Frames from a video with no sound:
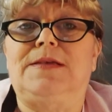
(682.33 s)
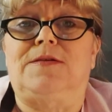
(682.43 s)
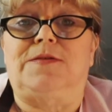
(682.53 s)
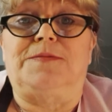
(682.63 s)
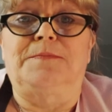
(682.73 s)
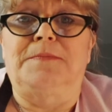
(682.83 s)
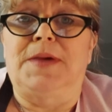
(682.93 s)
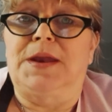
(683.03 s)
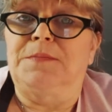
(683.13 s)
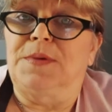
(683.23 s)
There's
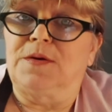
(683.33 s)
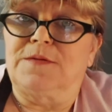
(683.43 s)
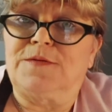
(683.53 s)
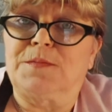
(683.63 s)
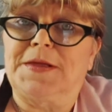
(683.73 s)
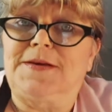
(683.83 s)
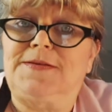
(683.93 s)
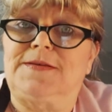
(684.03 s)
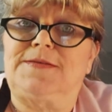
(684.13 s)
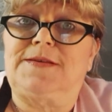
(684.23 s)
many beautiful
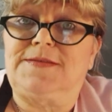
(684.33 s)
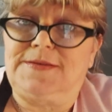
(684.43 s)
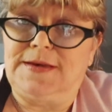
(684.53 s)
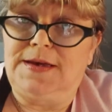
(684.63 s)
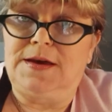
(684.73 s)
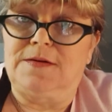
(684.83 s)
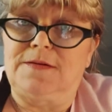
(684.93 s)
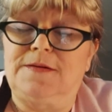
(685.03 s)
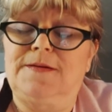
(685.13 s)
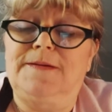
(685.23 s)
places to see
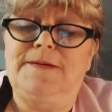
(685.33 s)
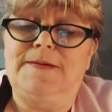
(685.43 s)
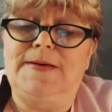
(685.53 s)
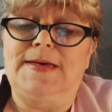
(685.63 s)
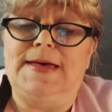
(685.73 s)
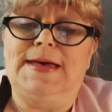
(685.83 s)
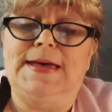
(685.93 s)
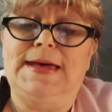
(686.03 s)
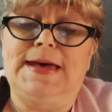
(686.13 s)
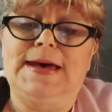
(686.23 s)
here.
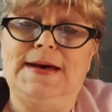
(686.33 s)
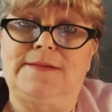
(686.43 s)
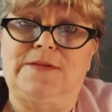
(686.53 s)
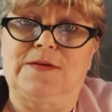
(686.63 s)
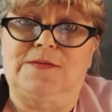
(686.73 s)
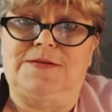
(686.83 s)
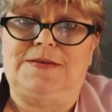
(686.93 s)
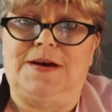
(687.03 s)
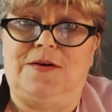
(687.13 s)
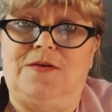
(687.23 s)
I have no
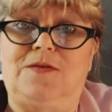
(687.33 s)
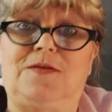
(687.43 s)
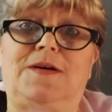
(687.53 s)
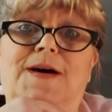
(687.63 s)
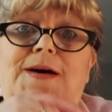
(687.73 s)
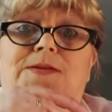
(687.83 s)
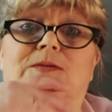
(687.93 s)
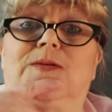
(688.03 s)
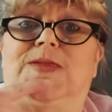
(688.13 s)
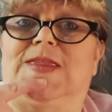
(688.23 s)
desire
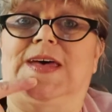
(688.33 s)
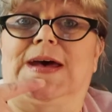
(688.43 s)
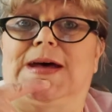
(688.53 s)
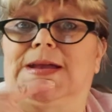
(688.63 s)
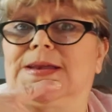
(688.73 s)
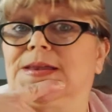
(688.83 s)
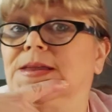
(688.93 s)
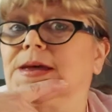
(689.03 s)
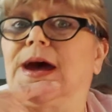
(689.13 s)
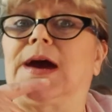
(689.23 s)
other than
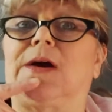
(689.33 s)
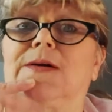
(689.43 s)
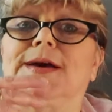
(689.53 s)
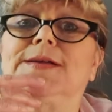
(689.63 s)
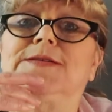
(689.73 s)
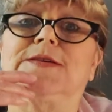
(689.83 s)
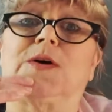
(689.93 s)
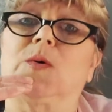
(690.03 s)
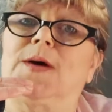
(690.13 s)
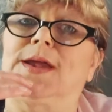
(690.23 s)
Ireland
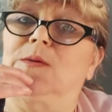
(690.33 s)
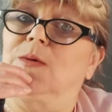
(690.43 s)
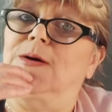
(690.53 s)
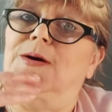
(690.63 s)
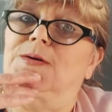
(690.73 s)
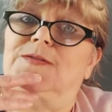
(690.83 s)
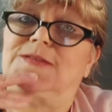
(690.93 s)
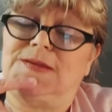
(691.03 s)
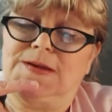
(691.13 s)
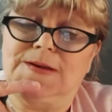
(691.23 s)
to go anywhere
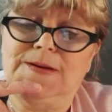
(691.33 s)
else.